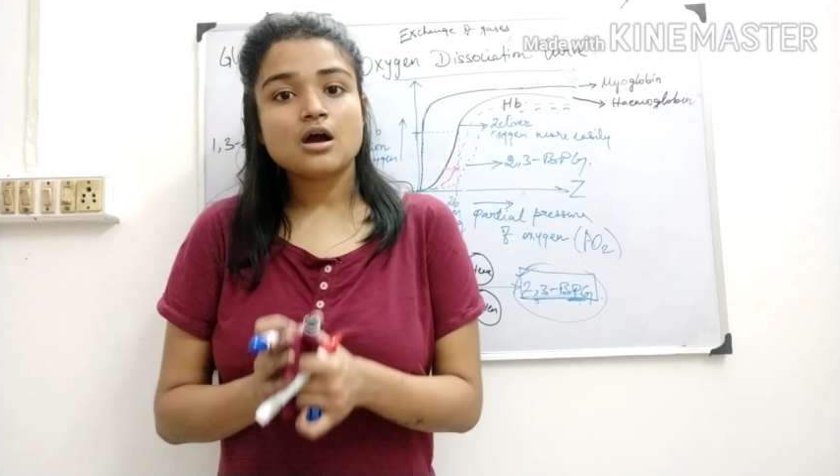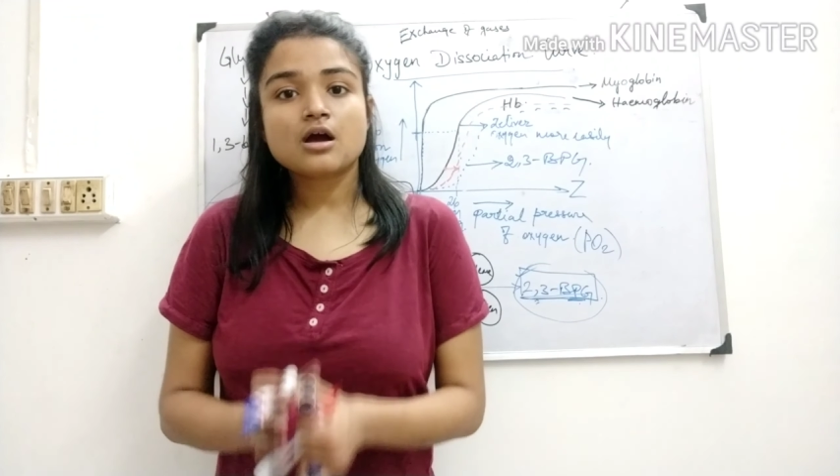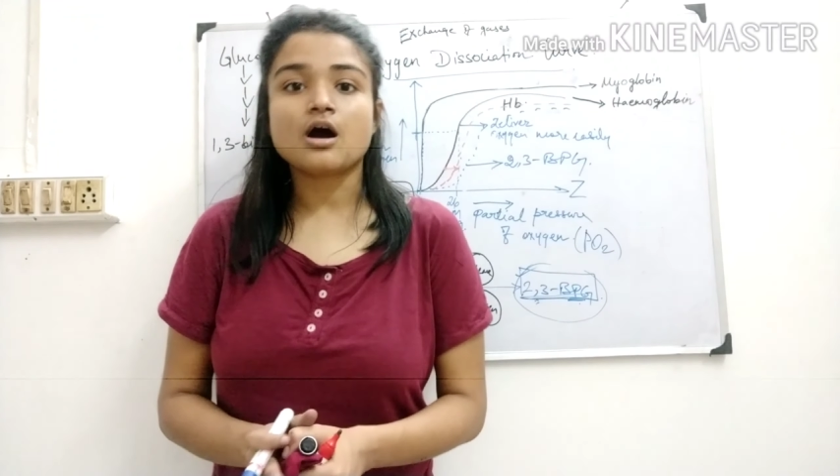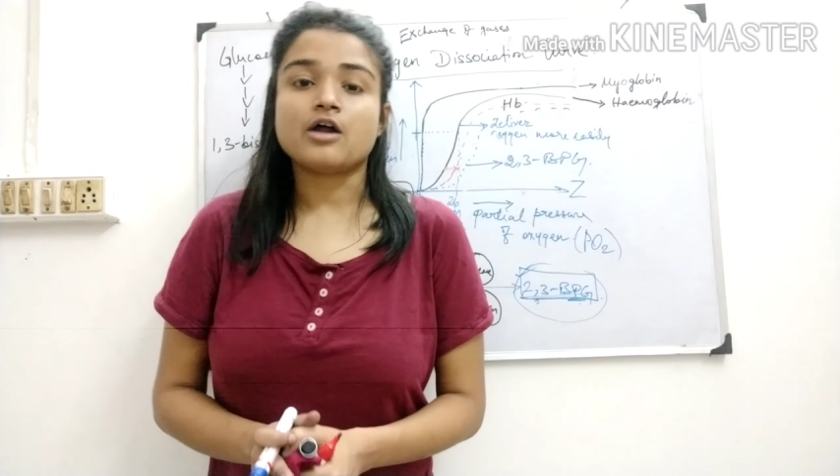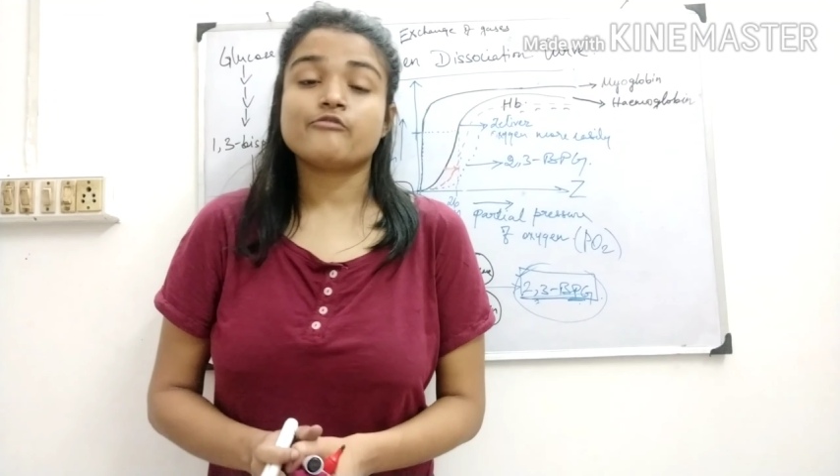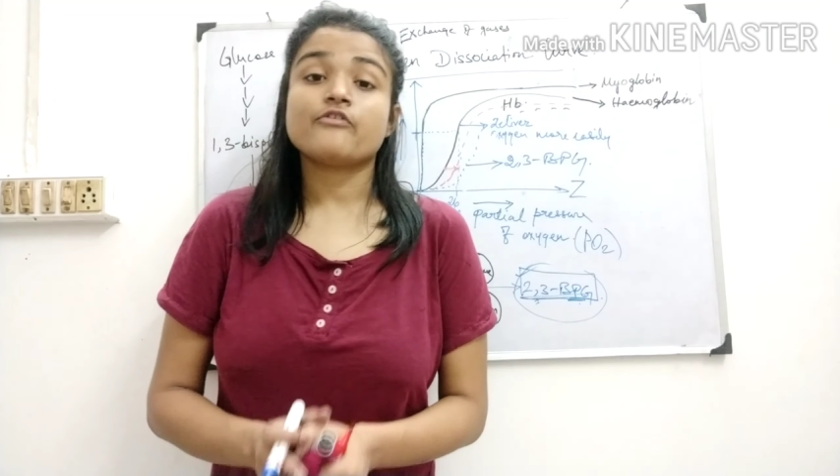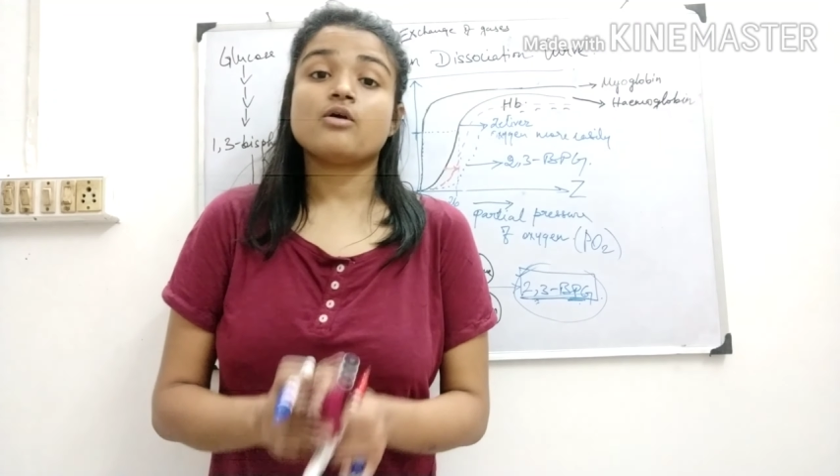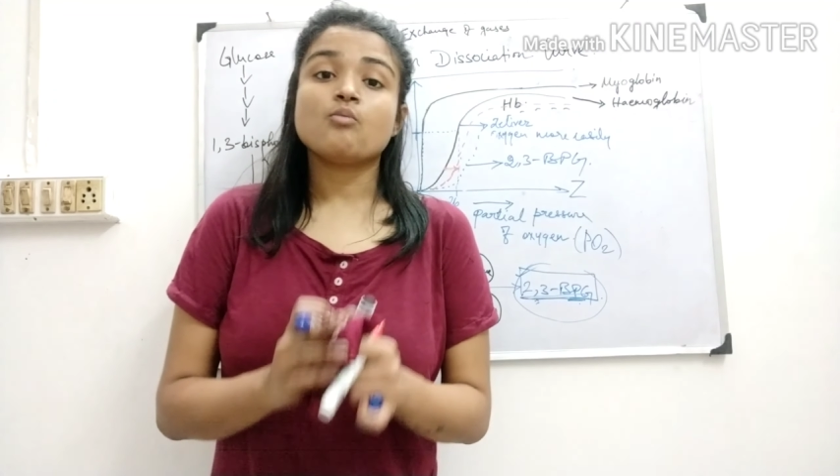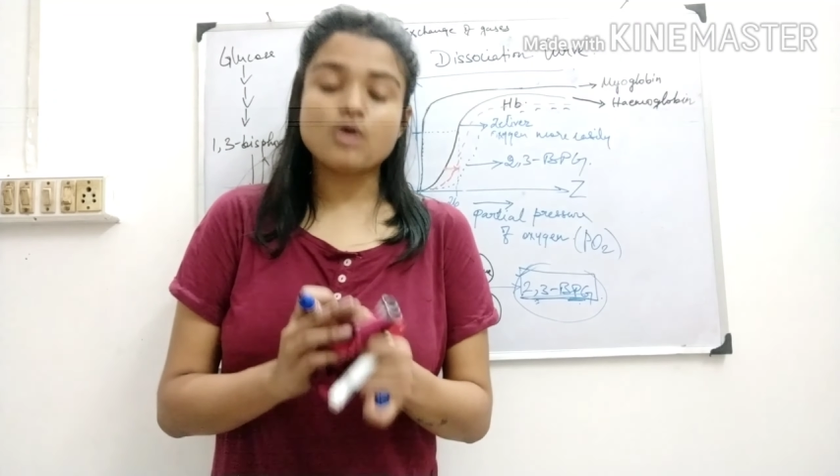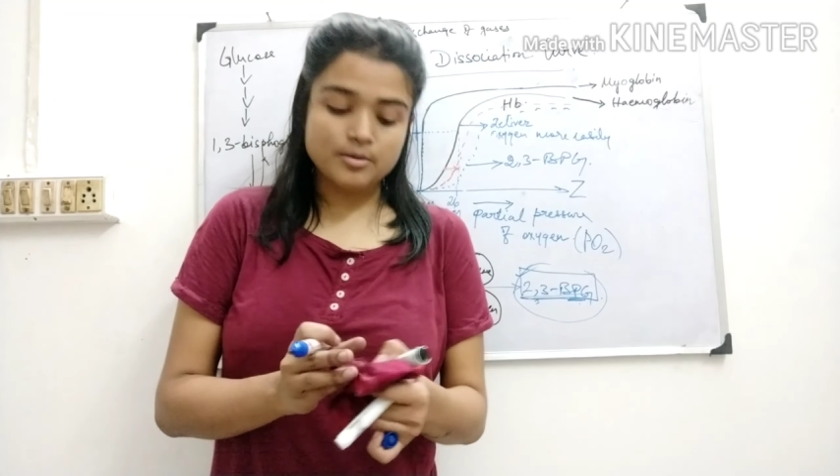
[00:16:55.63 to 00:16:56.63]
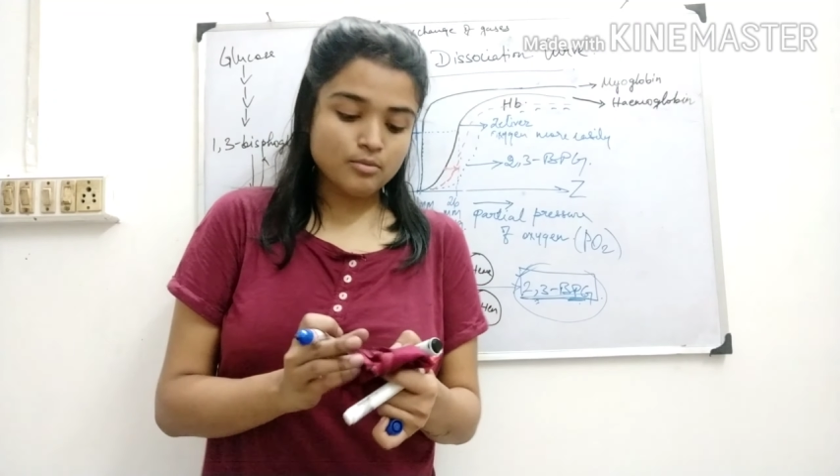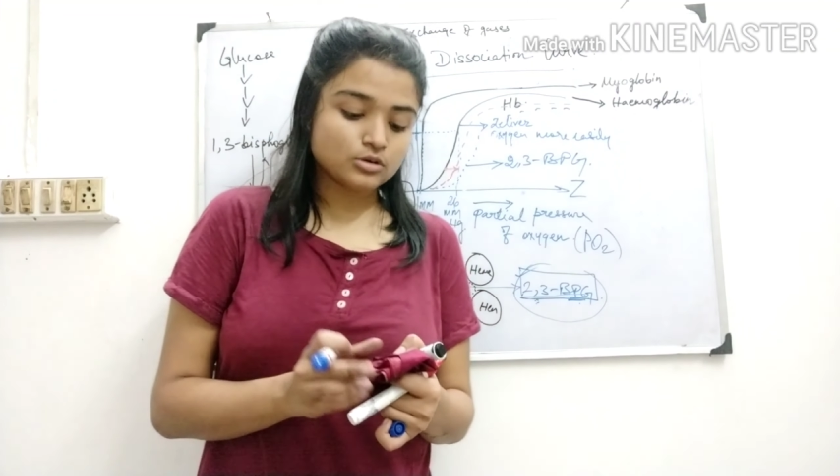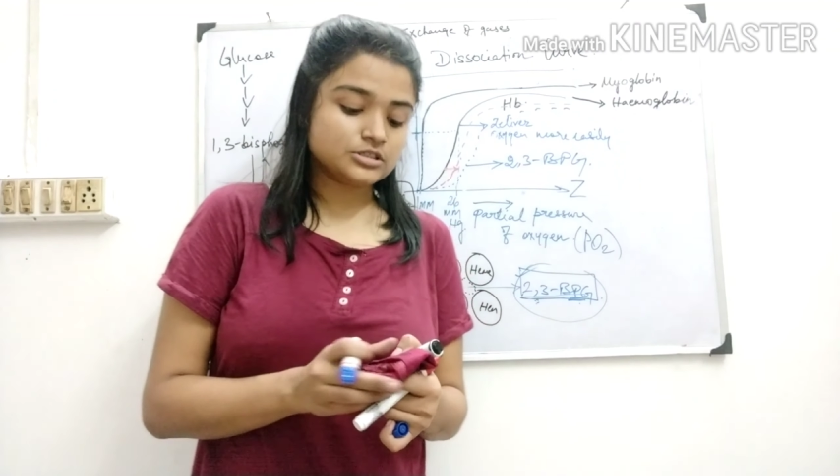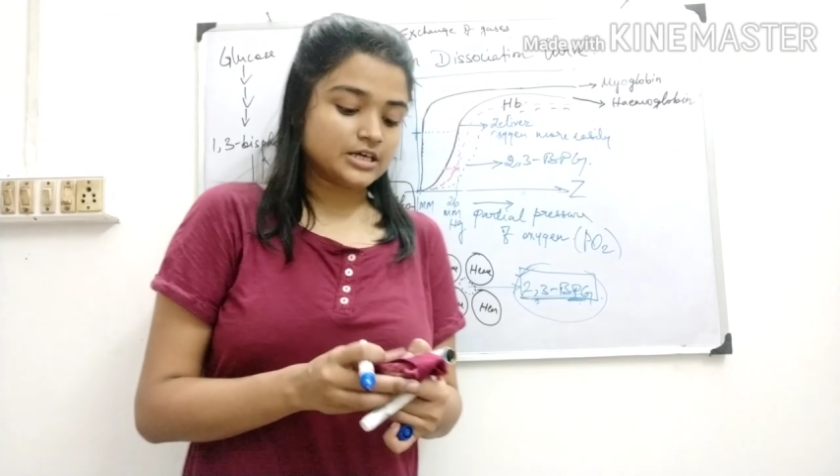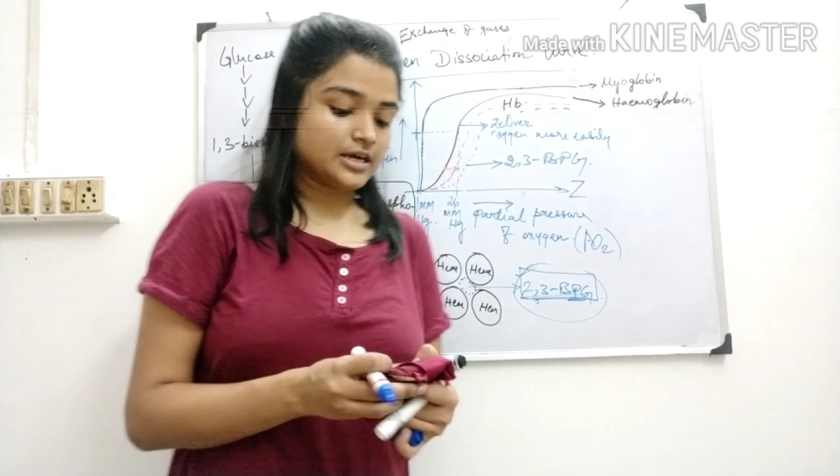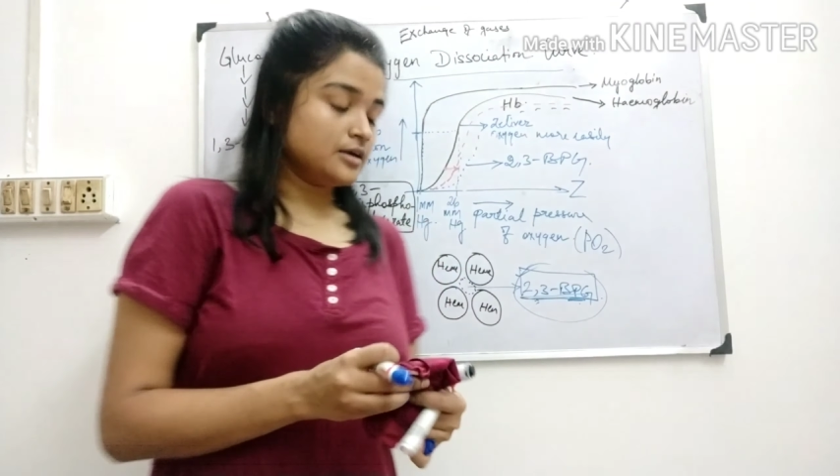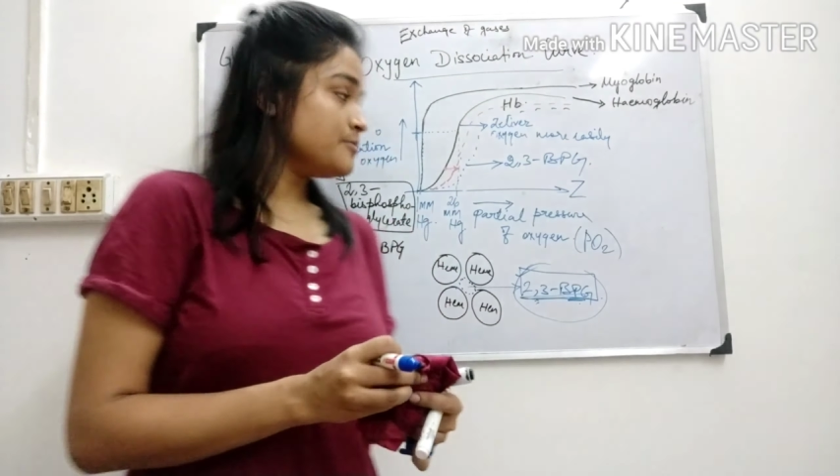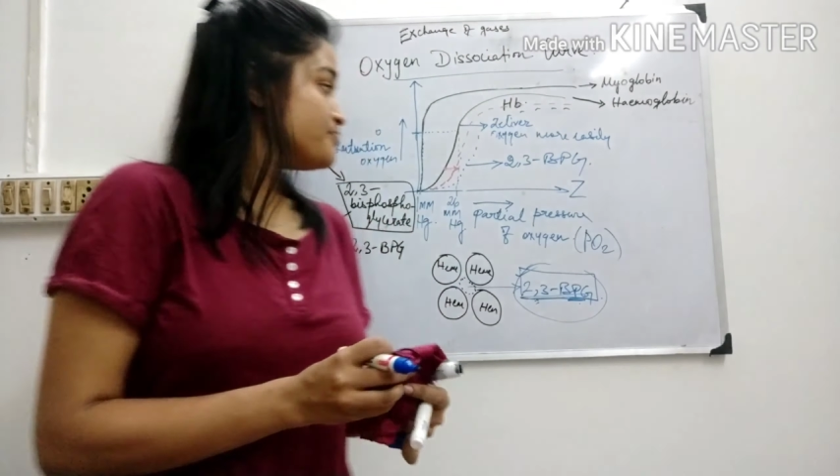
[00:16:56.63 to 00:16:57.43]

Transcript: curve. One more thing